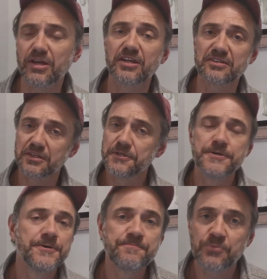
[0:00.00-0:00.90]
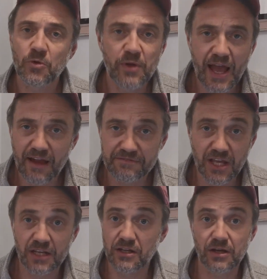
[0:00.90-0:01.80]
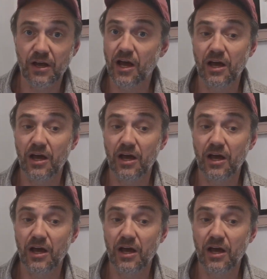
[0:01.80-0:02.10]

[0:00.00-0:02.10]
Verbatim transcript: because we have done